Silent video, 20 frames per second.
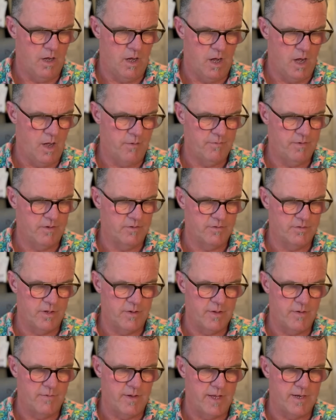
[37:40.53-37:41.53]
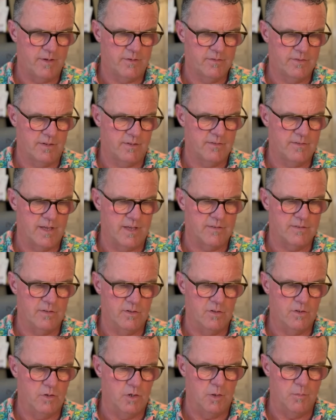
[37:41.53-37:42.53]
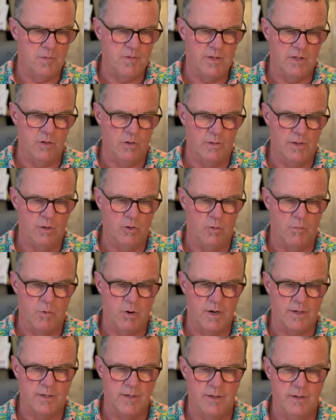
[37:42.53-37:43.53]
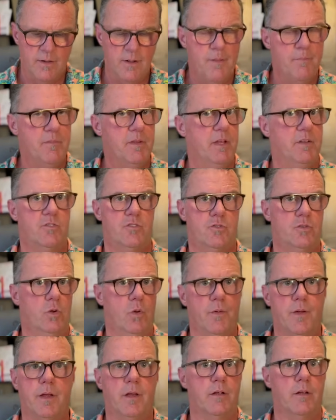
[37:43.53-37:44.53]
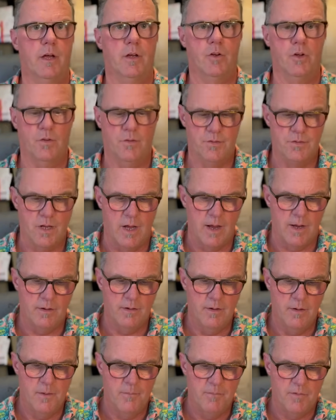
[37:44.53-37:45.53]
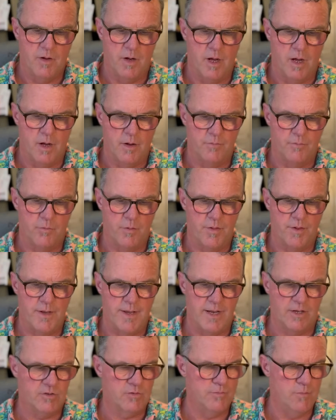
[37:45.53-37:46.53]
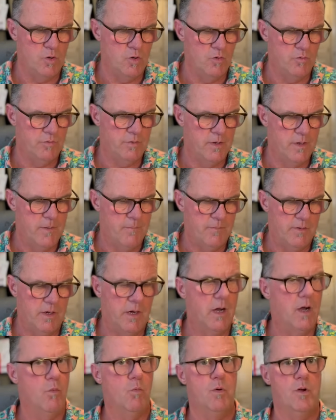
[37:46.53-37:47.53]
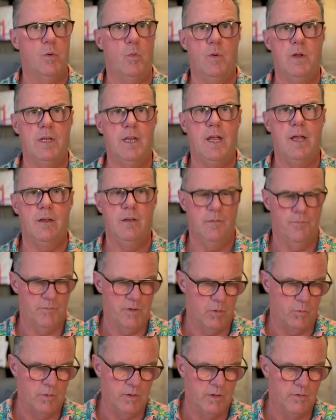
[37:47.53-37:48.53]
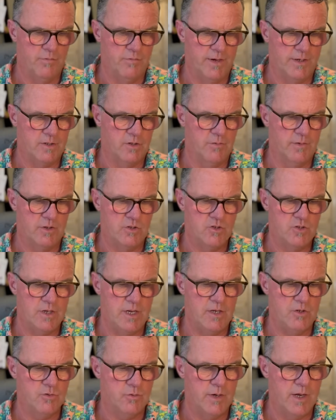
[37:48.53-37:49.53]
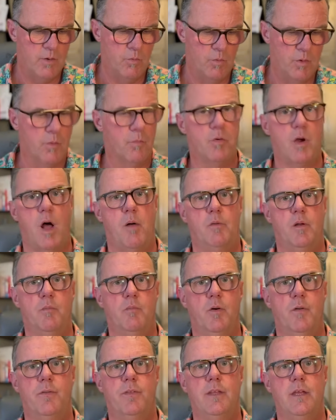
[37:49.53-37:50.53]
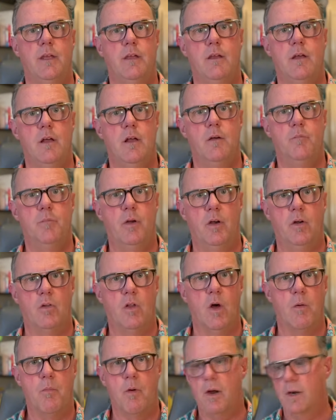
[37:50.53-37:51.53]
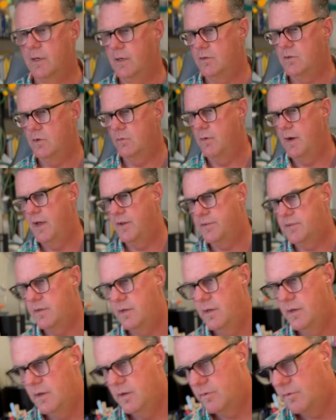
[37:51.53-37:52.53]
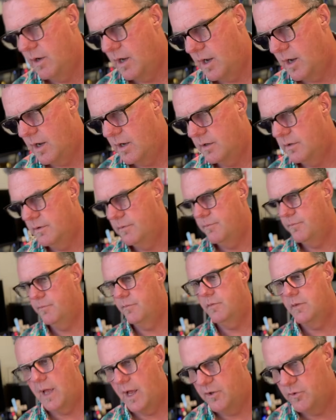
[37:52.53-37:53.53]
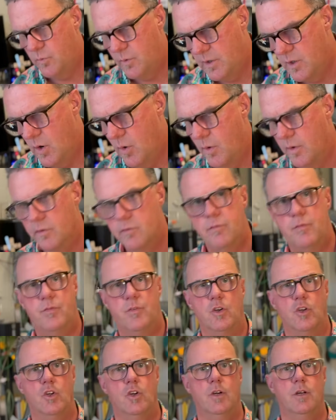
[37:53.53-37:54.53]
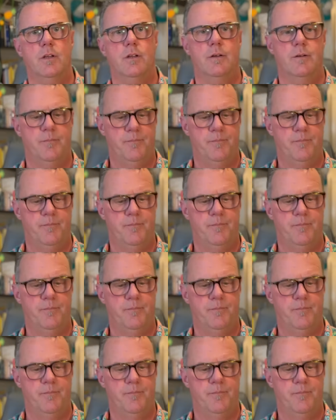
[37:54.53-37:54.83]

Obviously, they've had a success in curbing the illegal market. It's truly a good sign uh, for the next move. Uh, what do we need? A real effective exchange rate will probably put the parallel market to rest uh, as we know it for good.